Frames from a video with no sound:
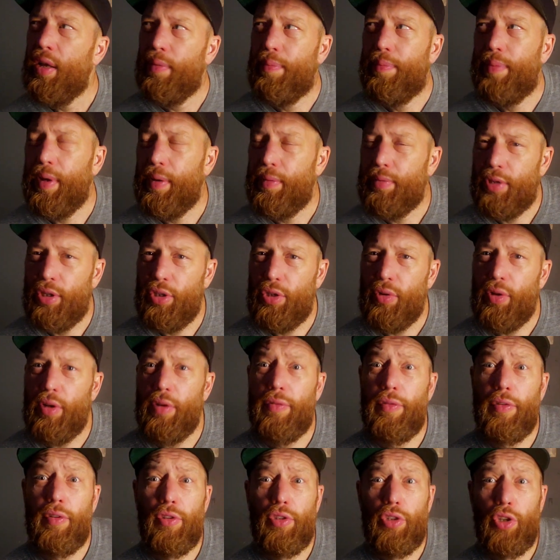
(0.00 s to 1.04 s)
be able to do
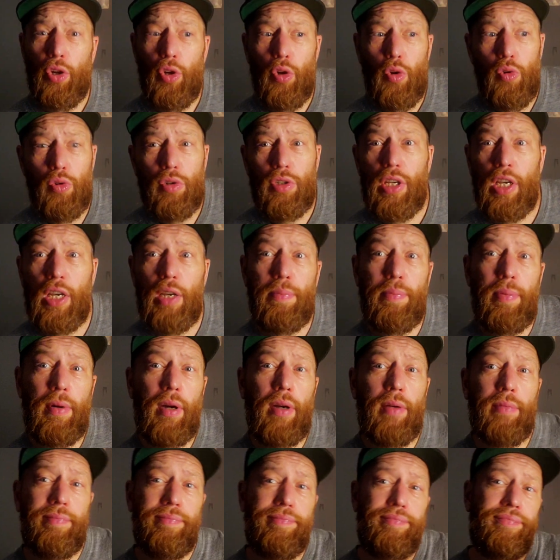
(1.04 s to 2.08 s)
anything to Usyk,
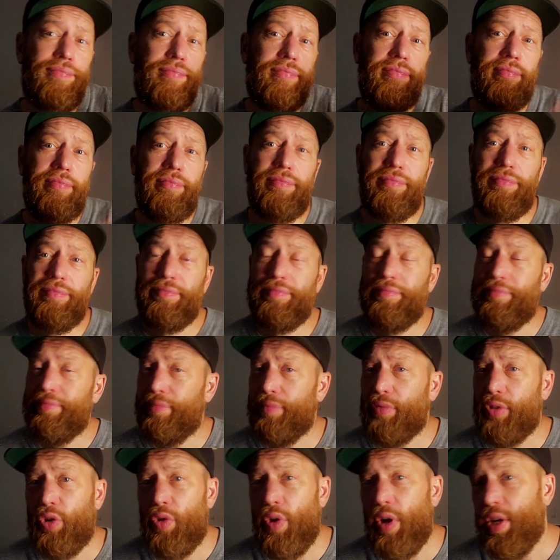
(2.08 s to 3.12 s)
but
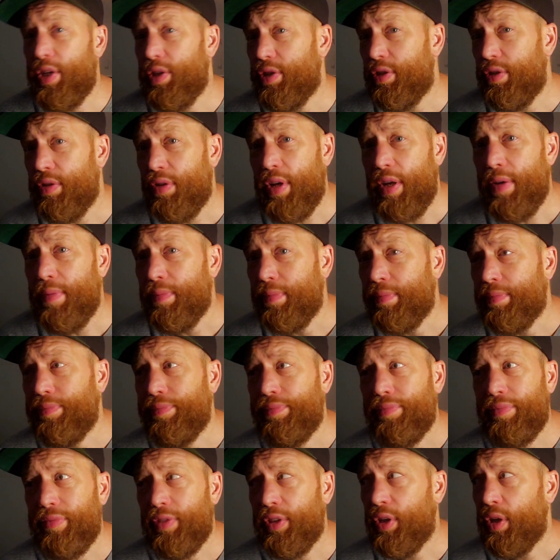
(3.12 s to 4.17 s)
credit to him,
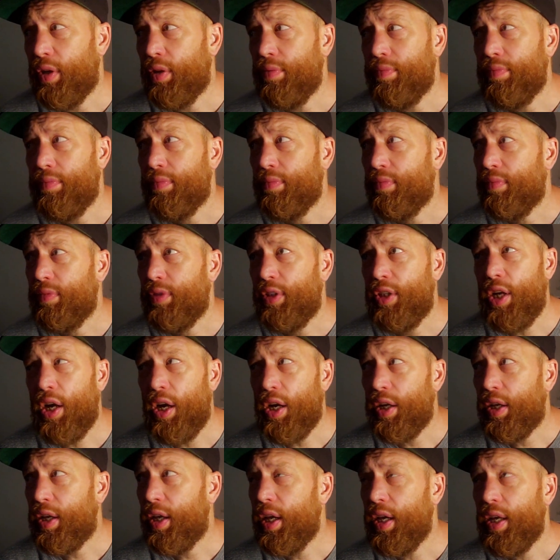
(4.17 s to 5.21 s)
you know,
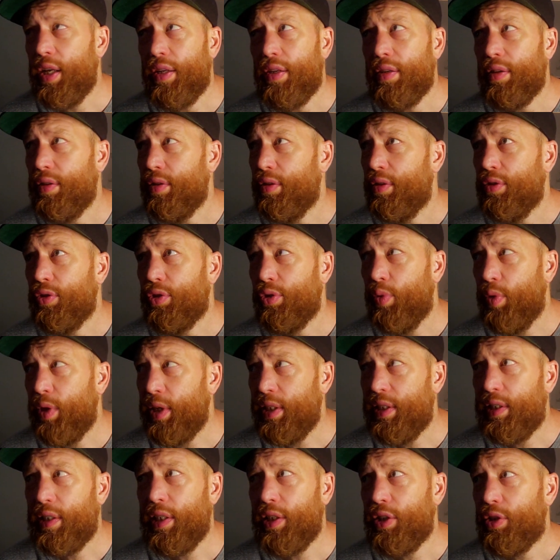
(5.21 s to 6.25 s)
young kid,
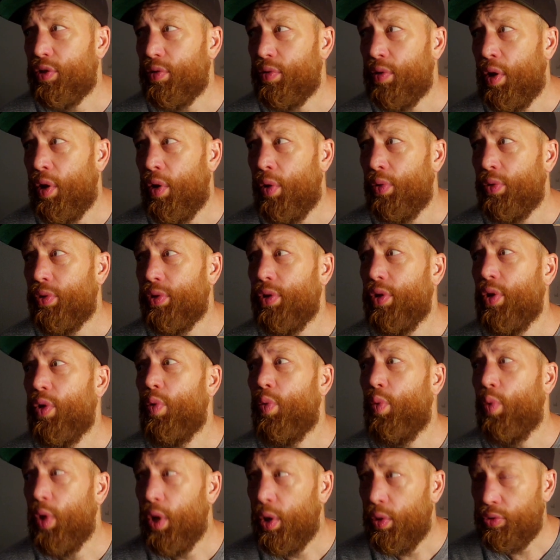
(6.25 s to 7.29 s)
26-year-old
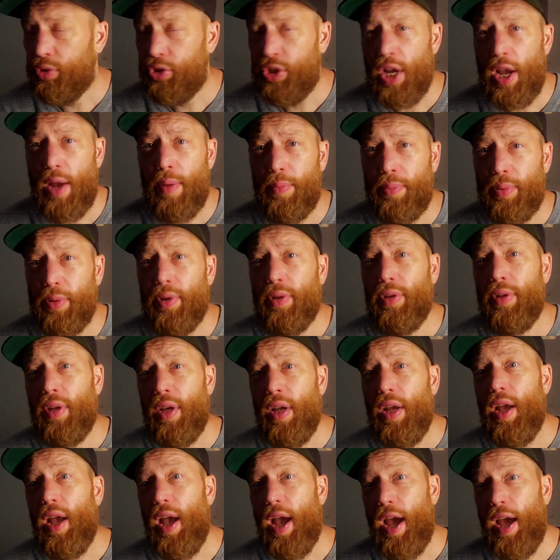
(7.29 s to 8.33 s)
world champion,
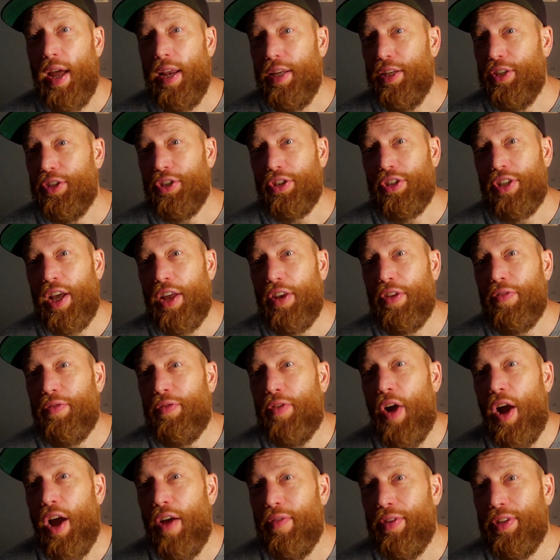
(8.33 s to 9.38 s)
and he's just had the
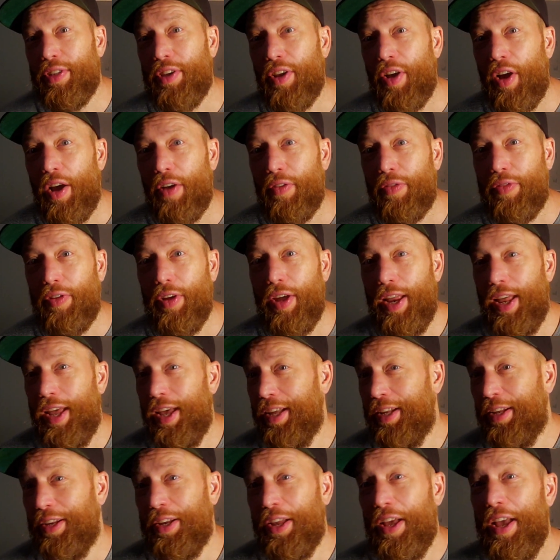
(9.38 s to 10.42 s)
fight of his life.
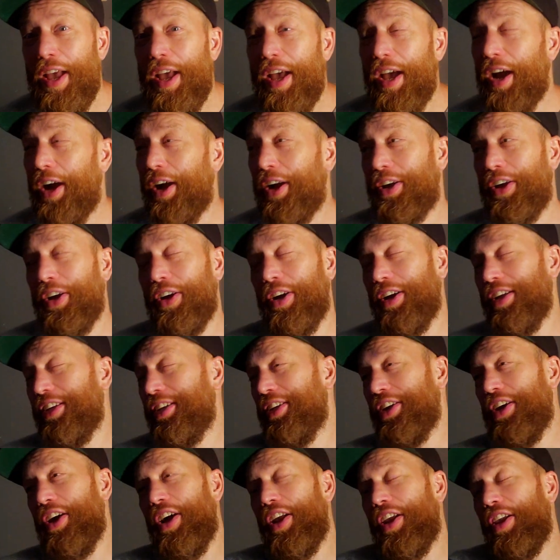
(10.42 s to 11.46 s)

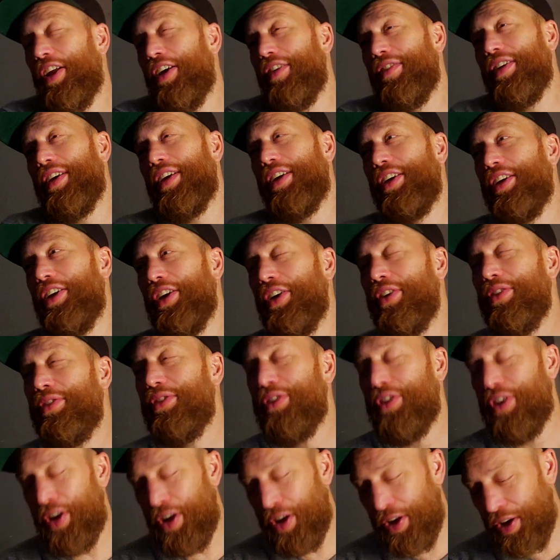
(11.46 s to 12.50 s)
You gotta love it, you know,
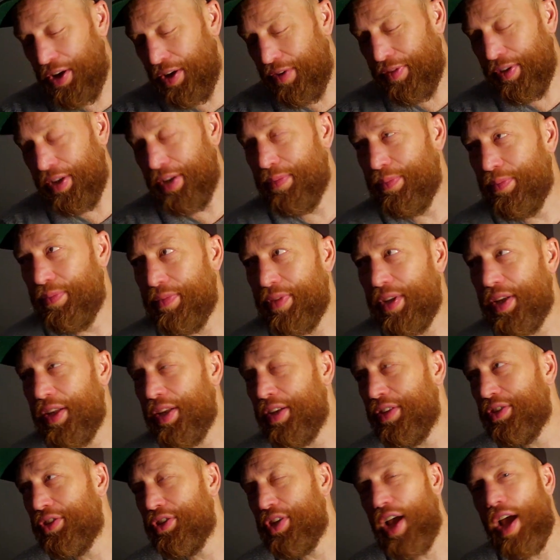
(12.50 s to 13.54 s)
you gotta love it.
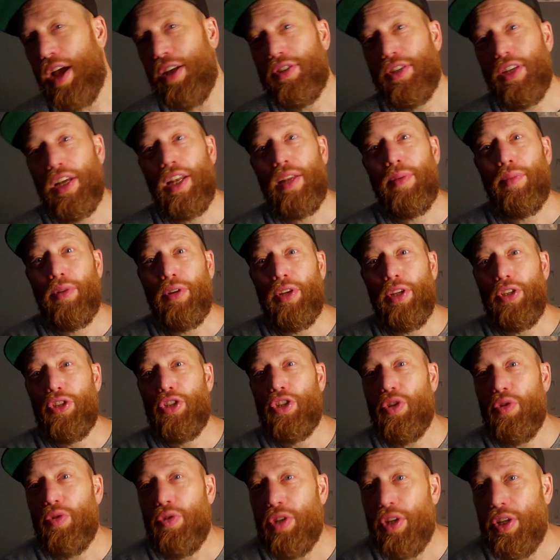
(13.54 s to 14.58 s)
And shout out to anybody
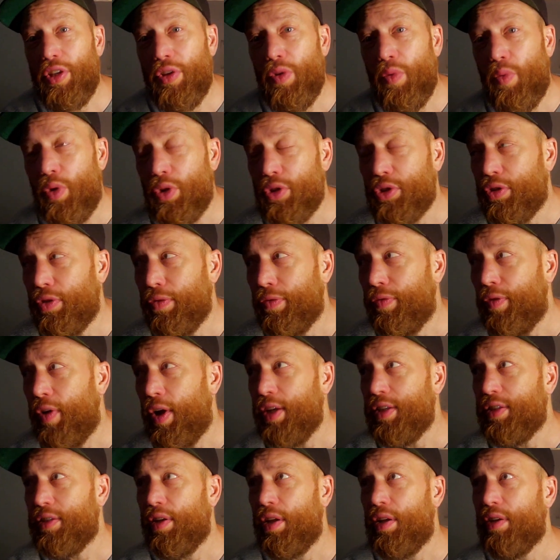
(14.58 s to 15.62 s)
tuned in that watched the
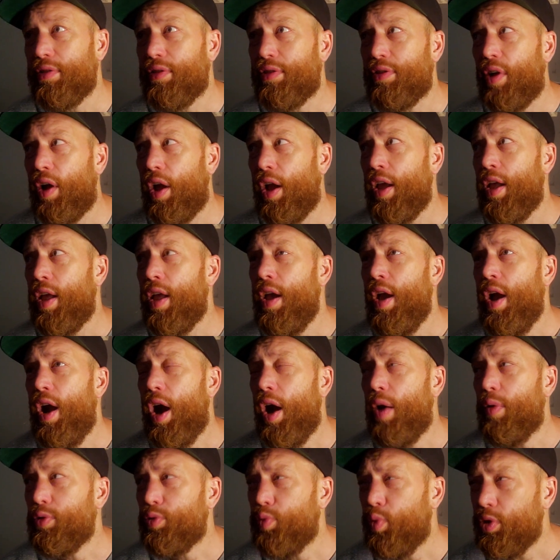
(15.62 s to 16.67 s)
fights last night.
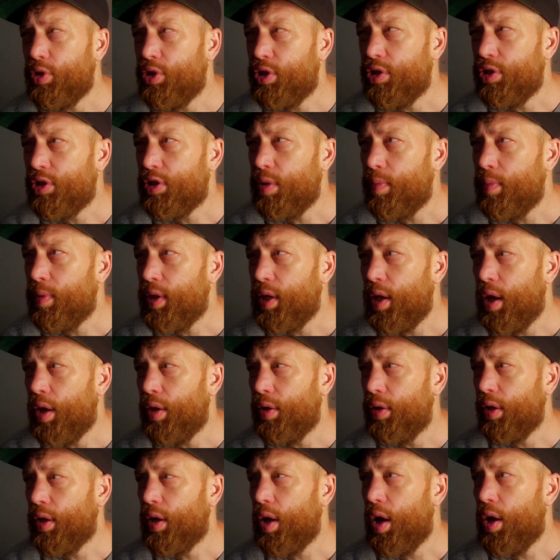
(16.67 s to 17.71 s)
I was watching some of the
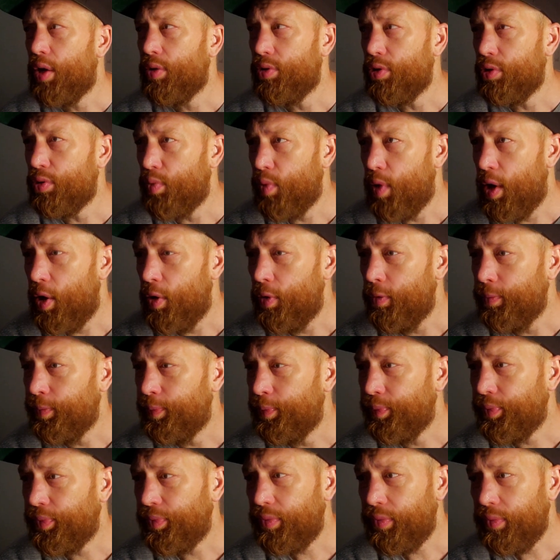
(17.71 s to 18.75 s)
undercards as well,
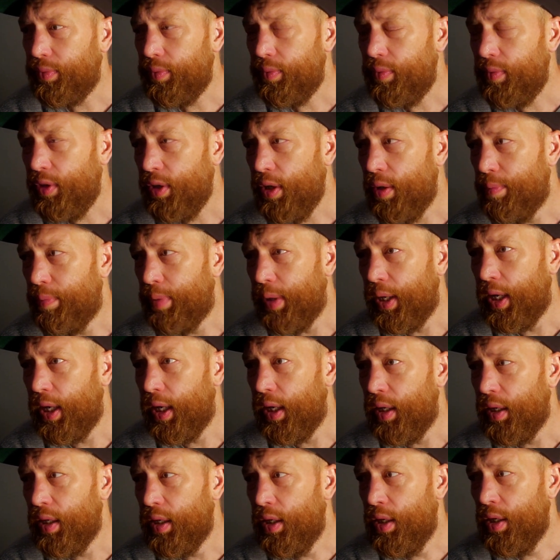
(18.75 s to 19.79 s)

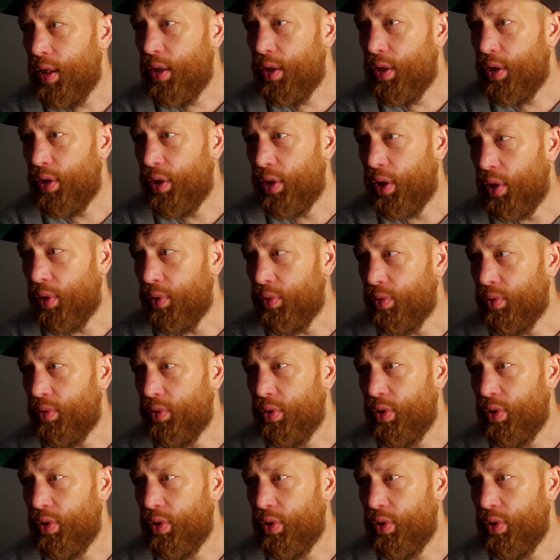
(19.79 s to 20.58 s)
but you know,